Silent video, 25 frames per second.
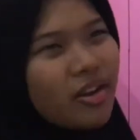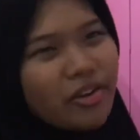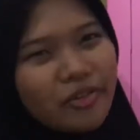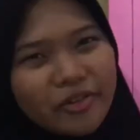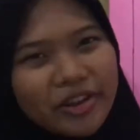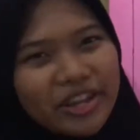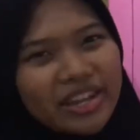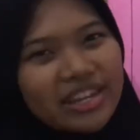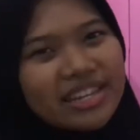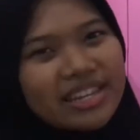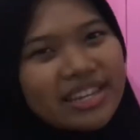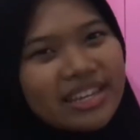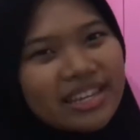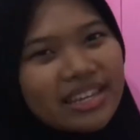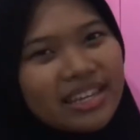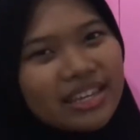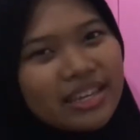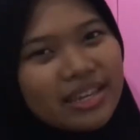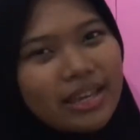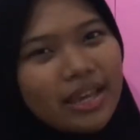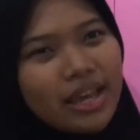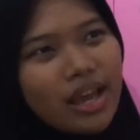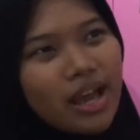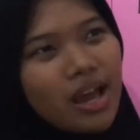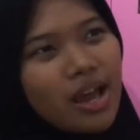already
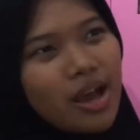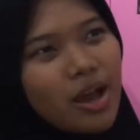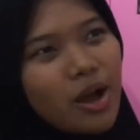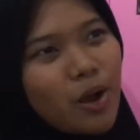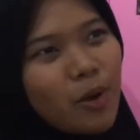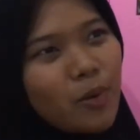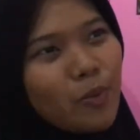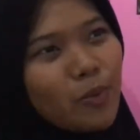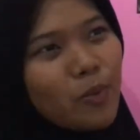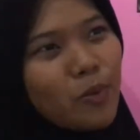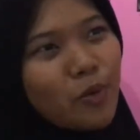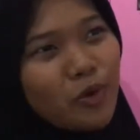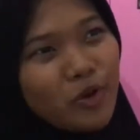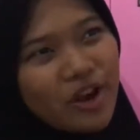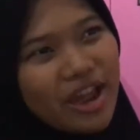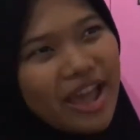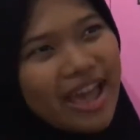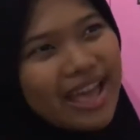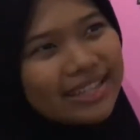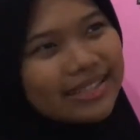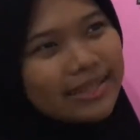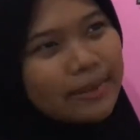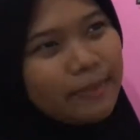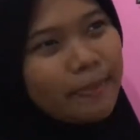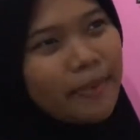worked
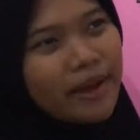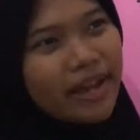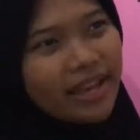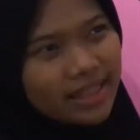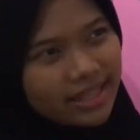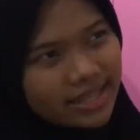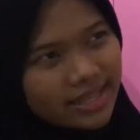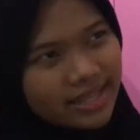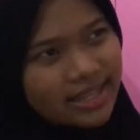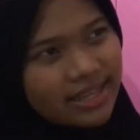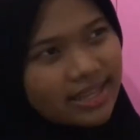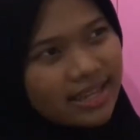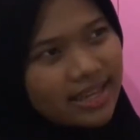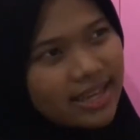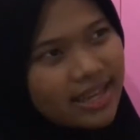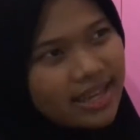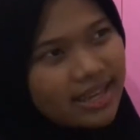as a pilot